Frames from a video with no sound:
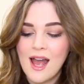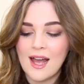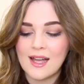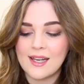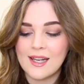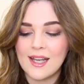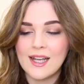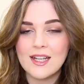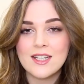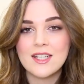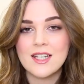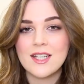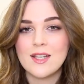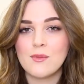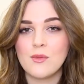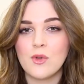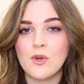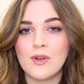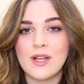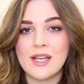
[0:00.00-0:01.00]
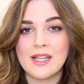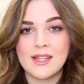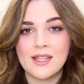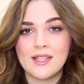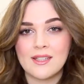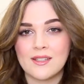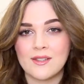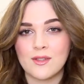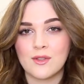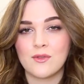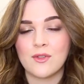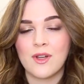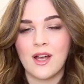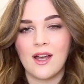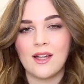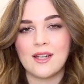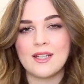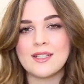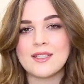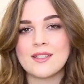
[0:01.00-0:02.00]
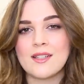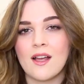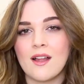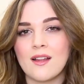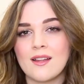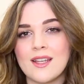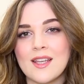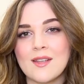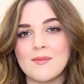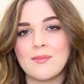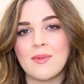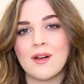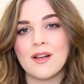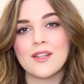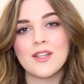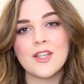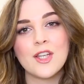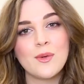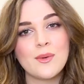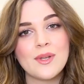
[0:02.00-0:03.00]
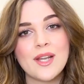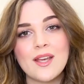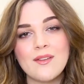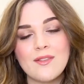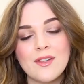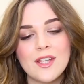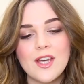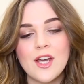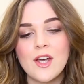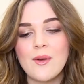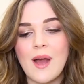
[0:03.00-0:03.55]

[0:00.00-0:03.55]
and I actually wore it in this sort of curly style in my Q&A video,